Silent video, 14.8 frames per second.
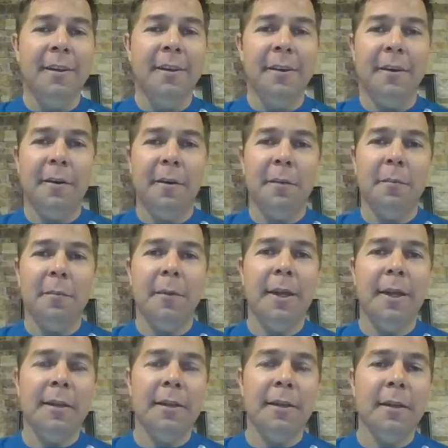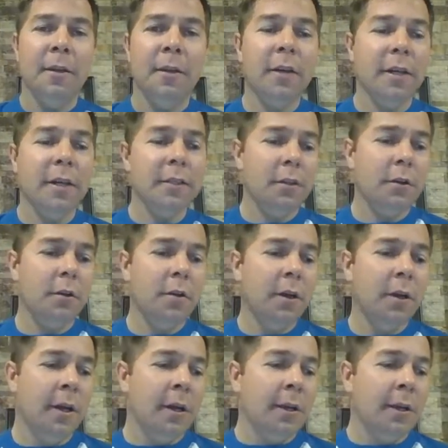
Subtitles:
Okay, so